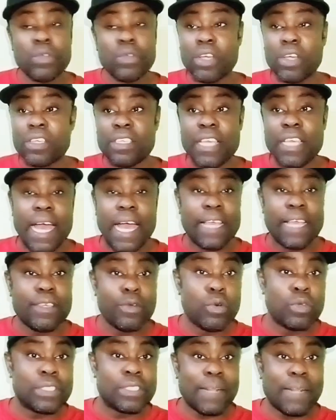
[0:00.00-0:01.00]
you
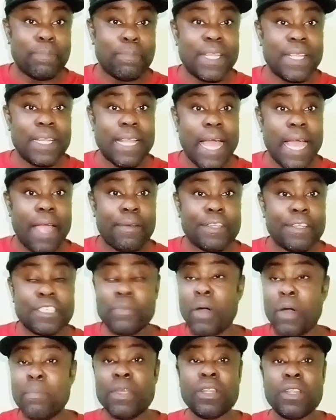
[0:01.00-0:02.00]
can't use that peel of orange,
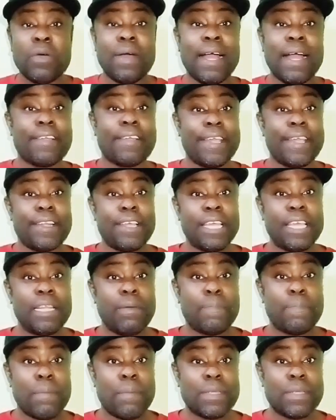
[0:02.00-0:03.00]
but me no want to create no enemy for